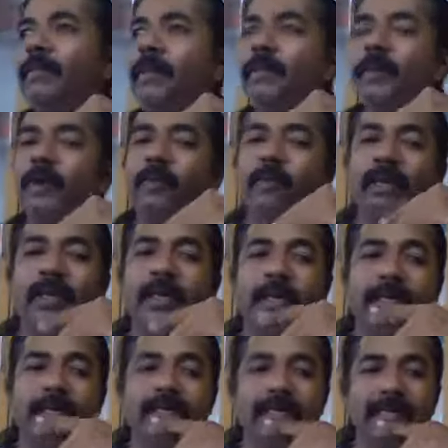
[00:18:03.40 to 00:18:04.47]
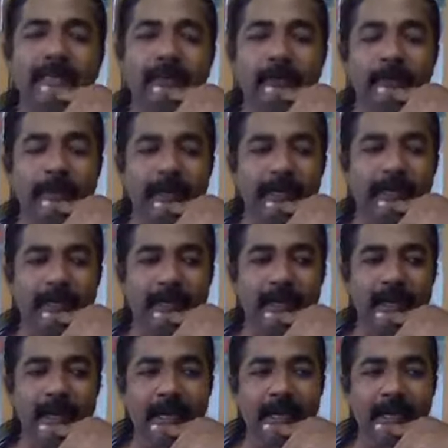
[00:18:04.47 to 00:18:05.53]
people will listen to me
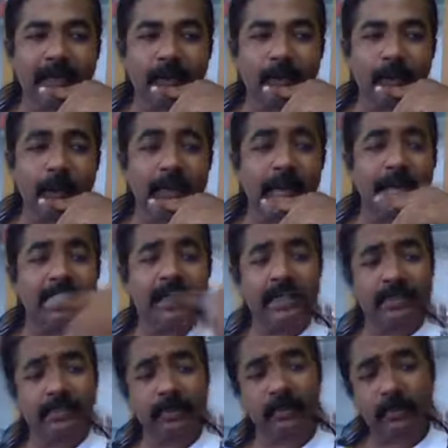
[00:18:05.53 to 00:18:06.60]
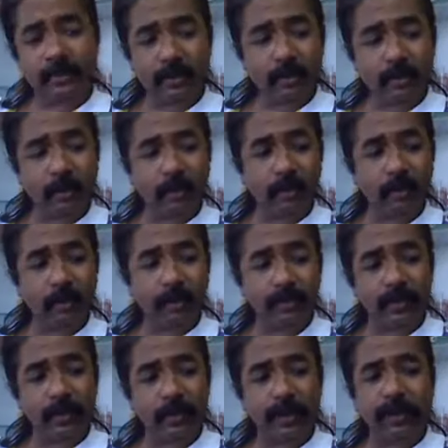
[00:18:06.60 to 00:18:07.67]
or any astrologer, not only
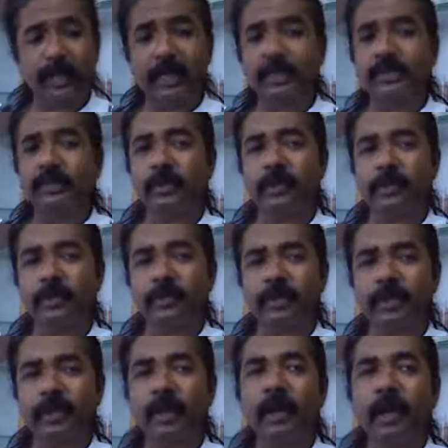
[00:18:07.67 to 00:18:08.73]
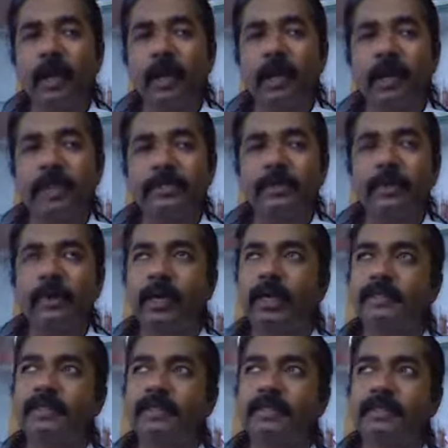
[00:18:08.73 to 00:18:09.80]
me, any astrologer, as long
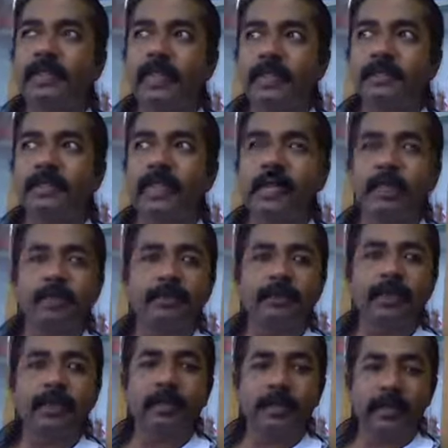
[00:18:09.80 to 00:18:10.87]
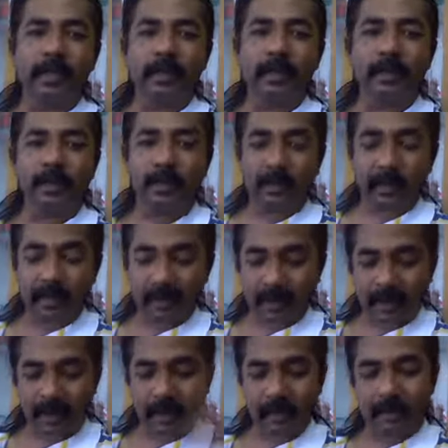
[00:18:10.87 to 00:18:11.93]
as things are as per their.
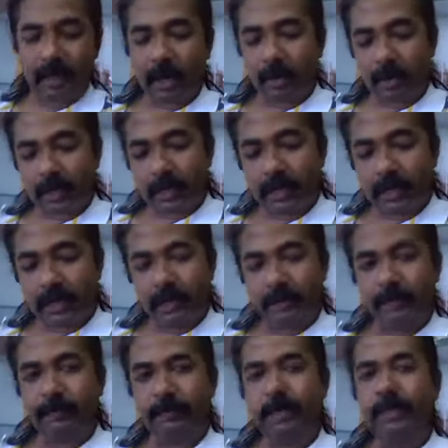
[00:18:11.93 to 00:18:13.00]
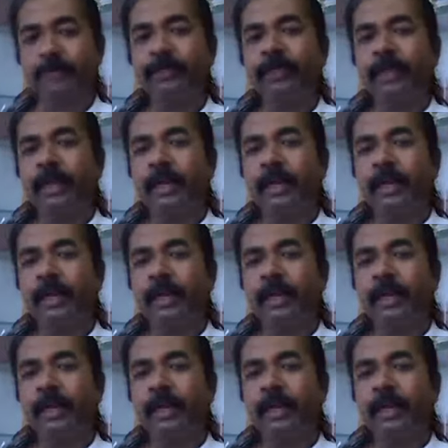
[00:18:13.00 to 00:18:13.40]
Yeah, now I remember.